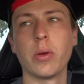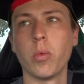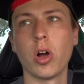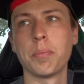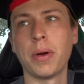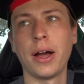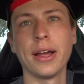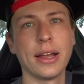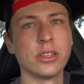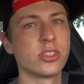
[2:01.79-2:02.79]
walk
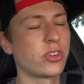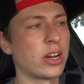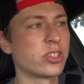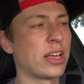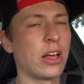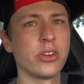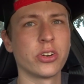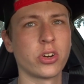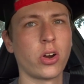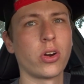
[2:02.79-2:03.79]
by and scratch the hell out of
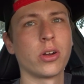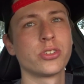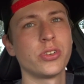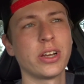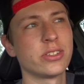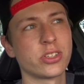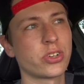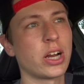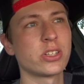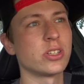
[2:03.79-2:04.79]
your car. I'll show you guys a
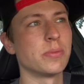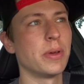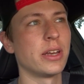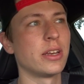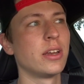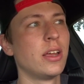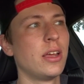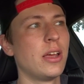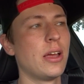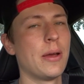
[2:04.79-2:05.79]
scratch in a minute,
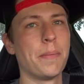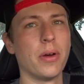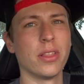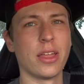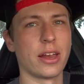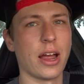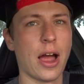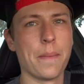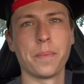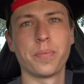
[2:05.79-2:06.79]
but
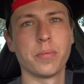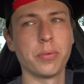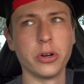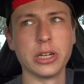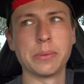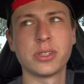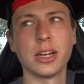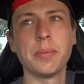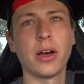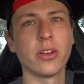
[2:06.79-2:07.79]
I'm pretty
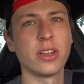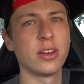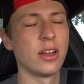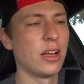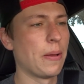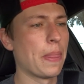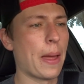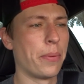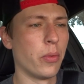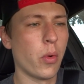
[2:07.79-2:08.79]
upset about it.
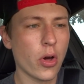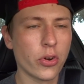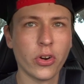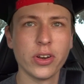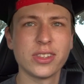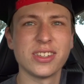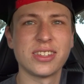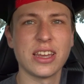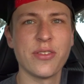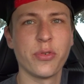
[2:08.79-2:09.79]
I put water on it to
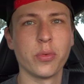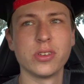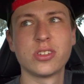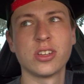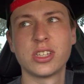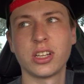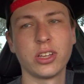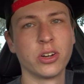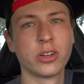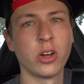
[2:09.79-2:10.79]
see if it was just a
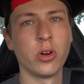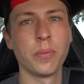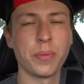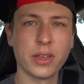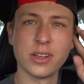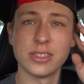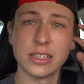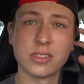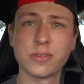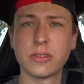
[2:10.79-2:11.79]
clear coat, because
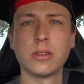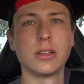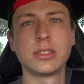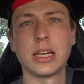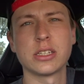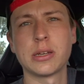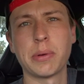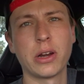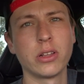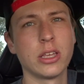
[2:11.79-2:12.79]
that's a test
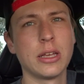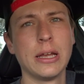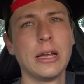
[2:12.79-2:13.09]
apparently.